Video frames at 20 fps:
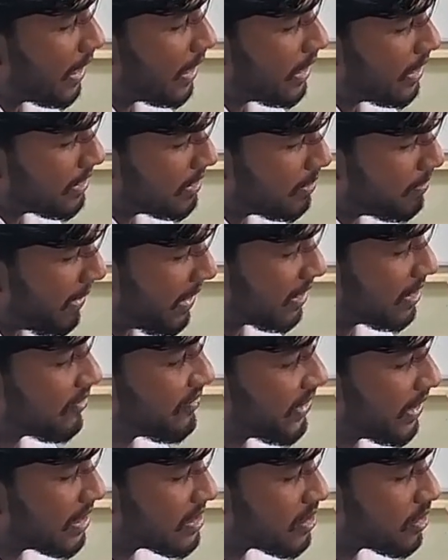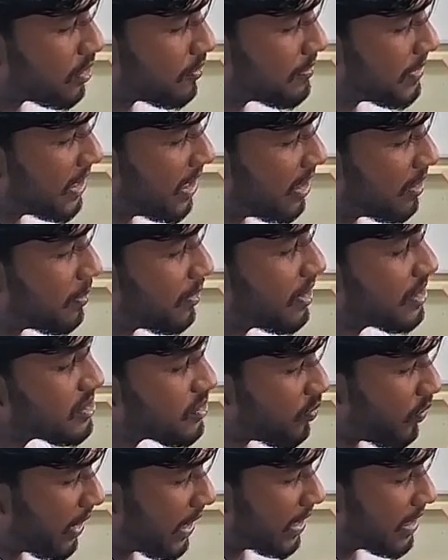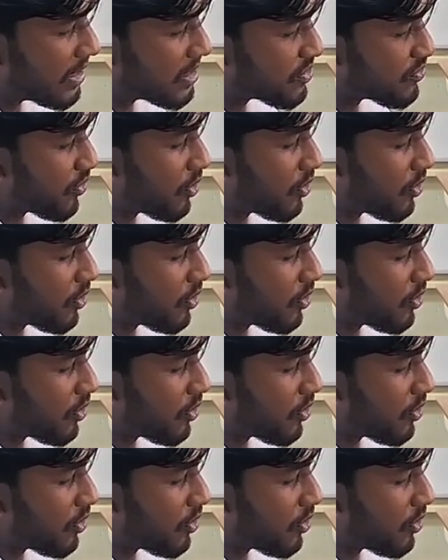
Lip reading: The magnification of the eyepiece varies